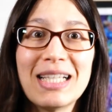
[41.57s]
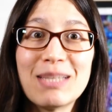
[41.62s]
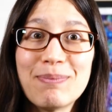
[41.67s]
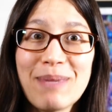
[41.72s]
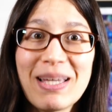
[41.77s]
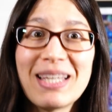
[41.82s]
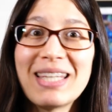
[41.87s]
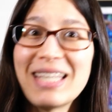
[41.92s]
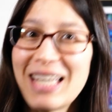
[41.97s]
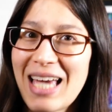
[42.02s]
it's
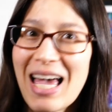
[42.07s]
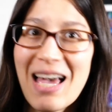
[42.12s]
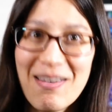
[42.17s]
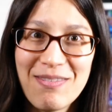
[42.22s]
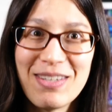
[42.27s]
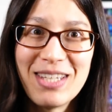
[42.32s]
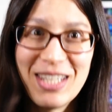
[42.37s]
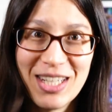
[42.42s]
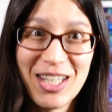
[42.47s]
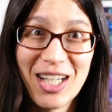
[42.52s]
mainly a
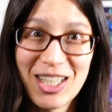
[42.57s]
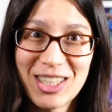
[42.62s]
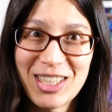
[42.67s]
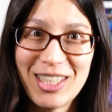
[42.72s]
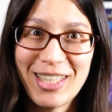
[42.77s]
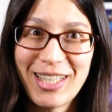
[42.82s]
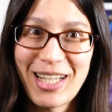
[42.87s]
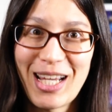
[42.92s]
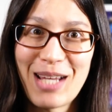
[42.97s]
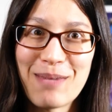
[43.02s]
heavy
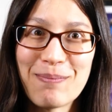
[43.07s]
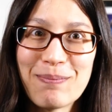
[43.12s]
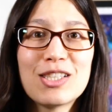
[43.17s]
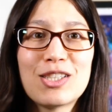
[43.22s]
deduction game.